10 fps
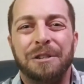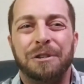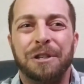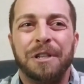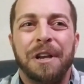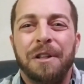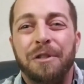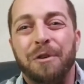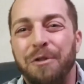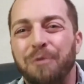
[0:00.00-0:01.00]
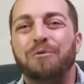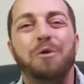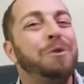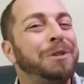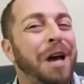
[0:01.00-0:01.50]
just the
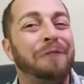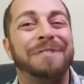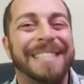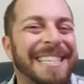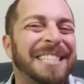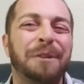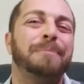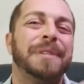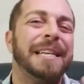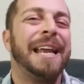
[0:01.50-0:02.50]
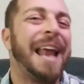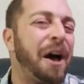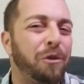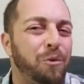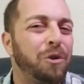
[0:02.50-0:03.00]
rules of systems and
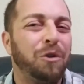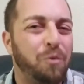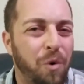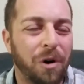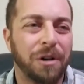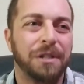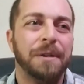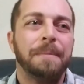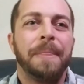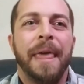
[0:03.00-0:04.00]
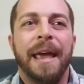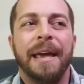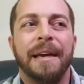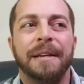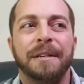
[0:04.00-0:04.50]
how the world works.
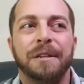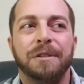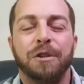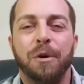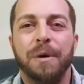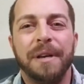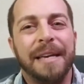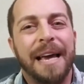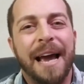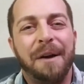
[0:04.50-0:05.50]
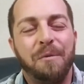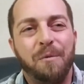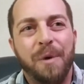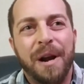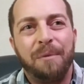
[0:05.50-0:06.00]
And so
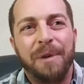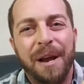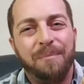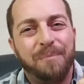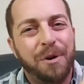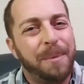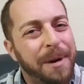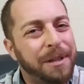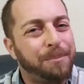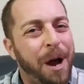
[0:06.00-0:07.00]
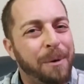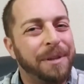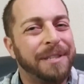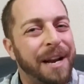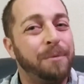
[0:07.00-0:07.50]
when I put him on the spot with
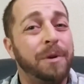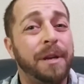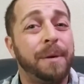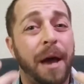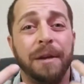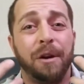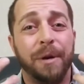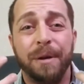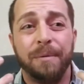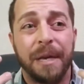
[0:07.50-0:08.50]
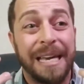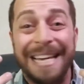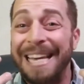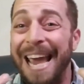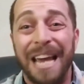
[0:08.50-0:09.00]
this, and I really, you know, he
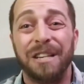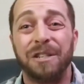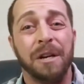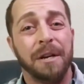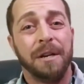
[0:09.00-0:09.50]
engaged